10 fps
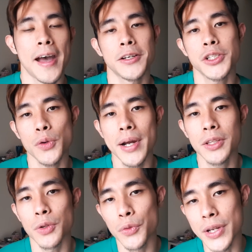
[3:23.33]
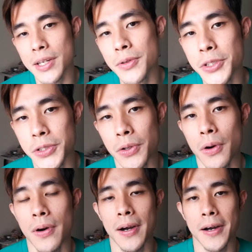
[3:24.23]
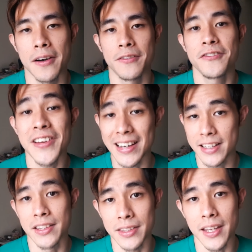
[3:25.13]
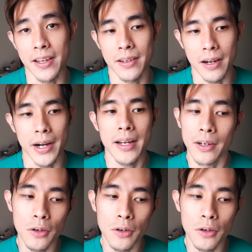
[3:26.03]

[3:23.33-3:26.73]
and try to reduce your uh, fat intake, right?